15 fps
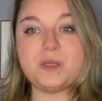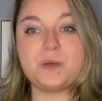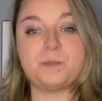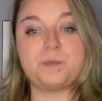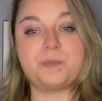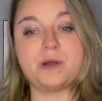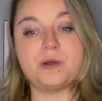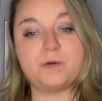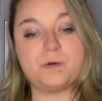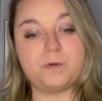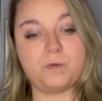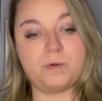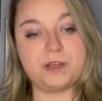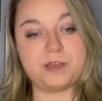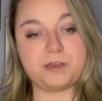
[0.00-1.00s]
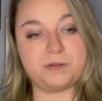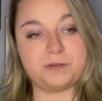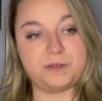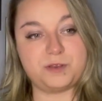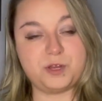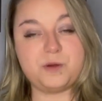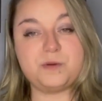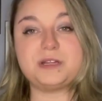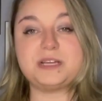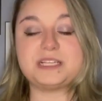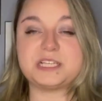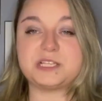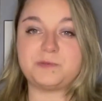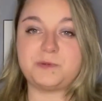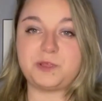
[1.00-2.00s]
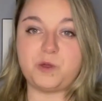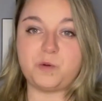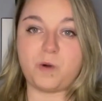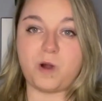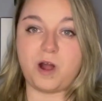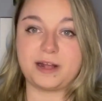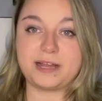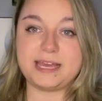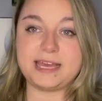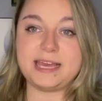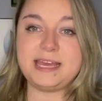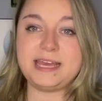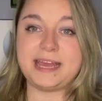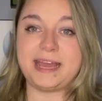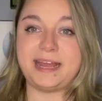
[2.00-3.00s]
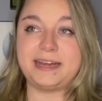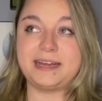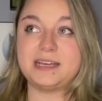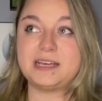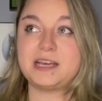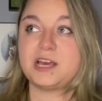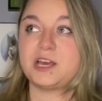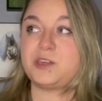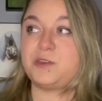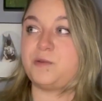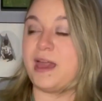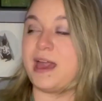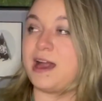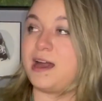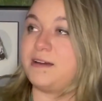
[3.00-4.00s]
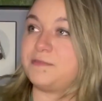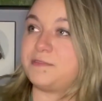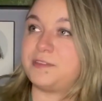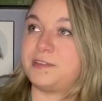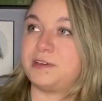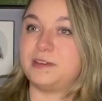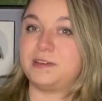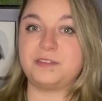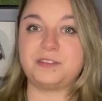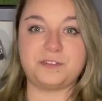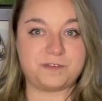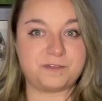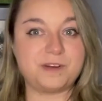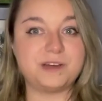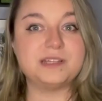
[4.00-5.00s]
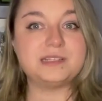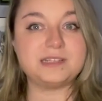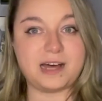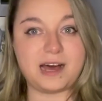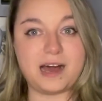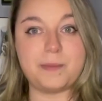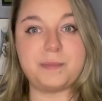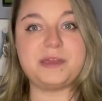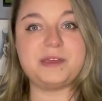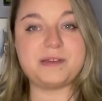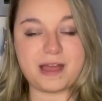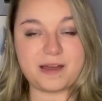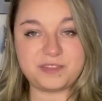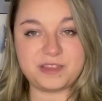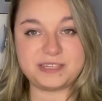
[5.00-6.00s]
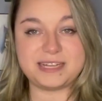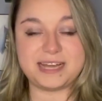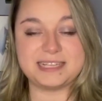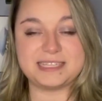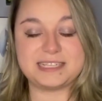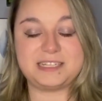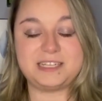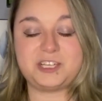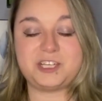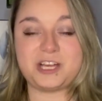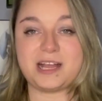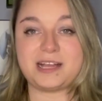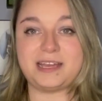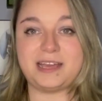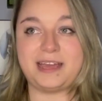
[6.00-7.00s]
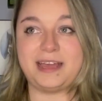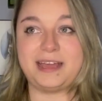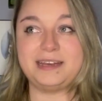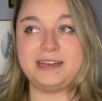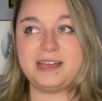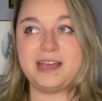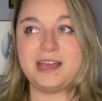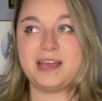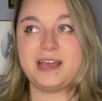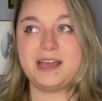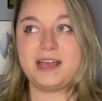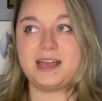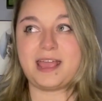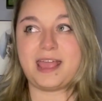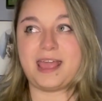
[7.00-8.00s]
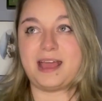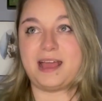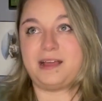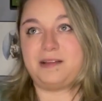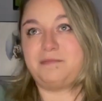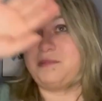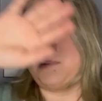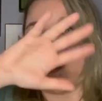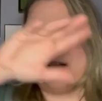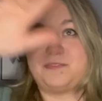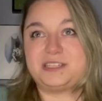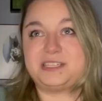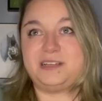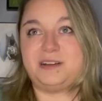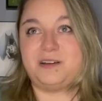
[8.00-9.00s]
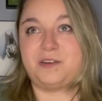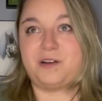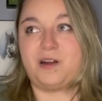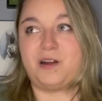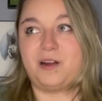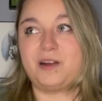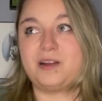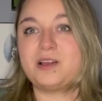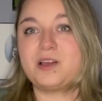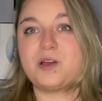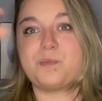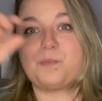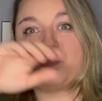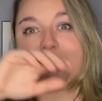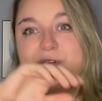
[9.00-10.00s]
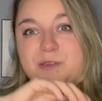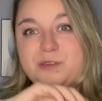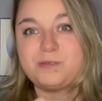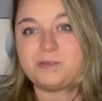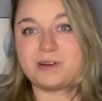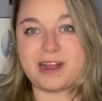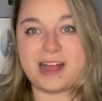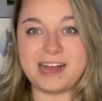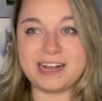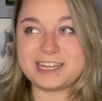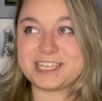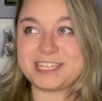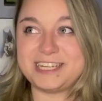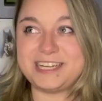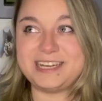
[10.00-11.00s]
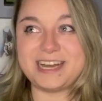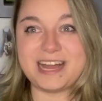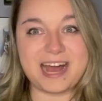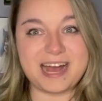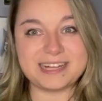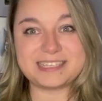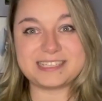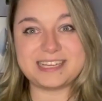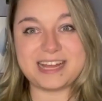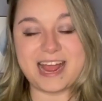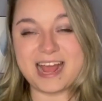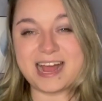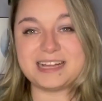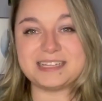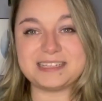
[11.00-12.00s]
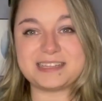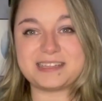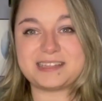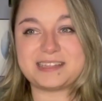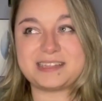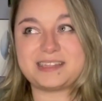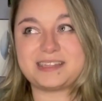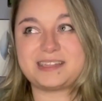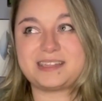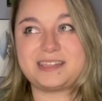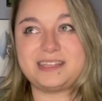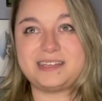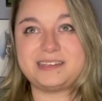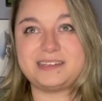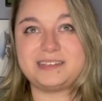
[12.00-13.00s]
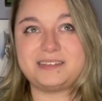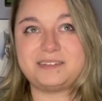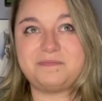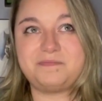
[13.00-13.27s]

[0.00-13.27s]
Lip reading: But what you'll notice is when you walk in, you have the front lobby, you have the desk to check in, and obviously all the art, but you are actually not at the